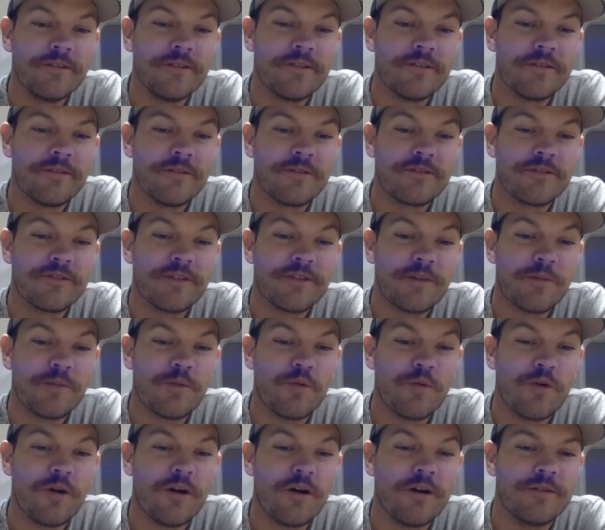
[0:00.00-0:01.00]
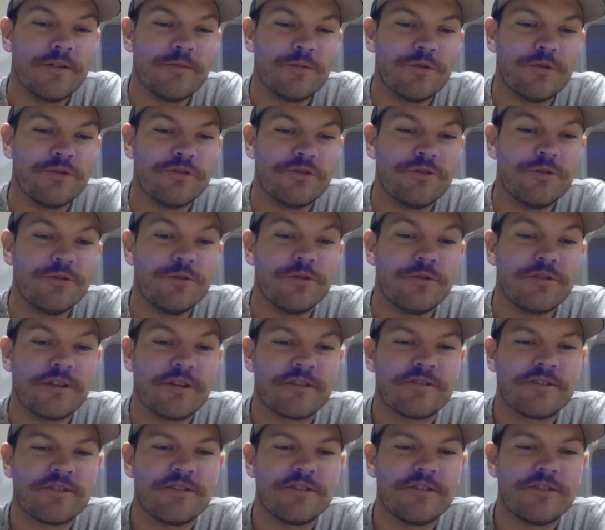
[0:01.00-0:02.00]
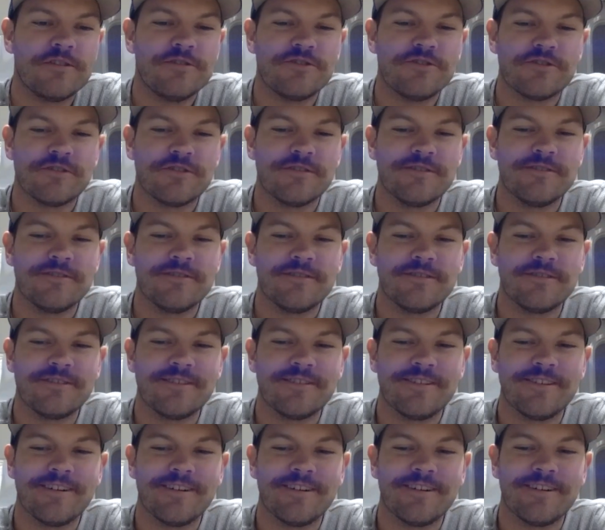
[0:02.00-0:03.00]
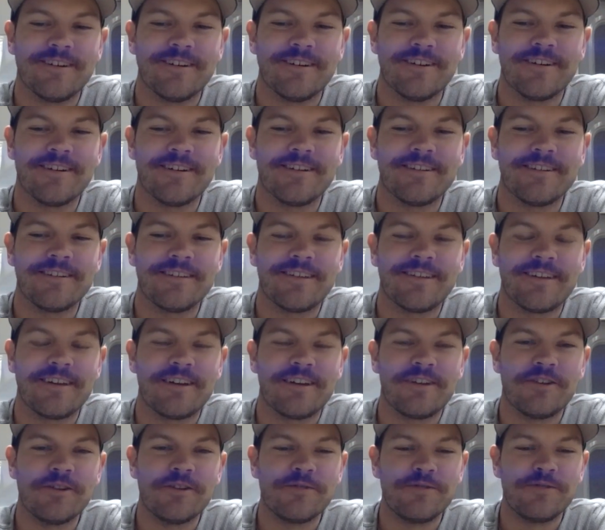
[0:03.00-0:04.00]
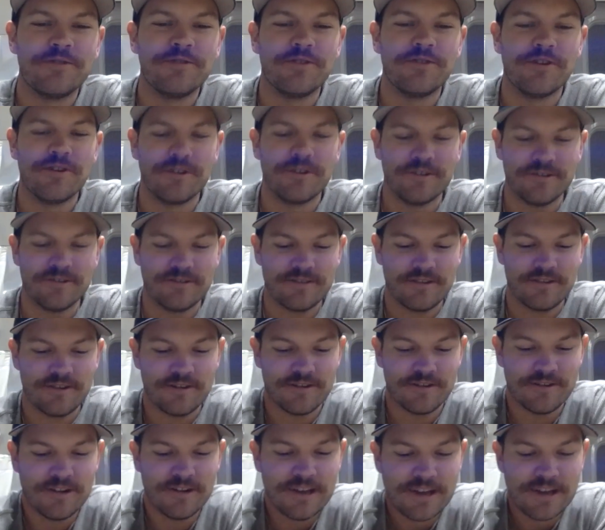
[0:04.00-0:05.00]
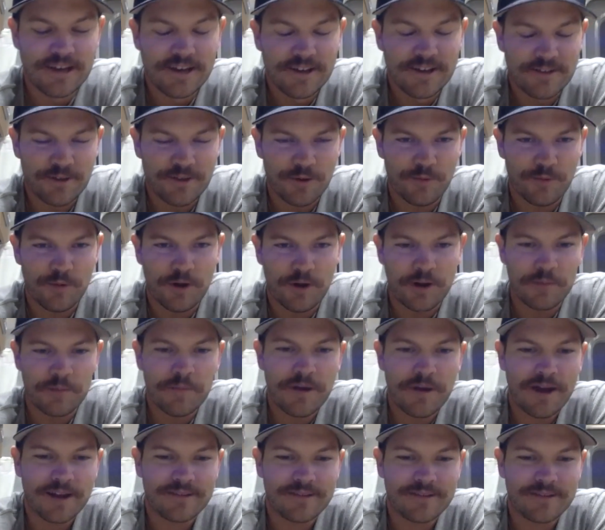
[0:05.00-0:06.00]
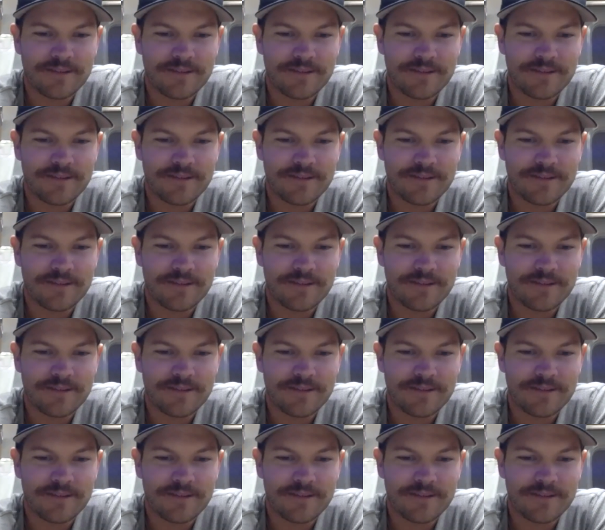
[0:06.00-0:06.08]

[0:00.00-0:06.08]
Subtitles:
step one was Duke's execution. I don't know if you noticed their running back.